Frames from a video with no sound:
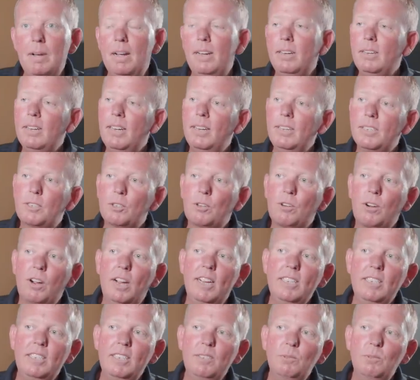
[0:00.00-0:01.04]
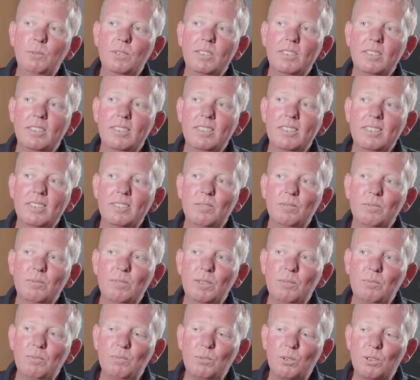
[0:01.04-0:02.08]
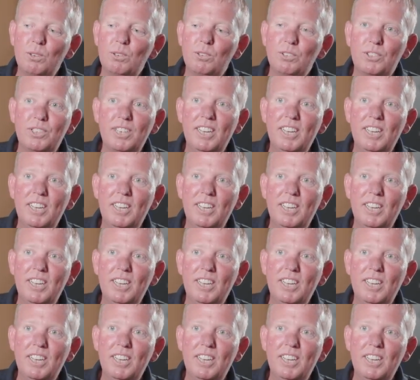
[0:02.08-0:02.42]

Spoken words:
And it's crazy when we're on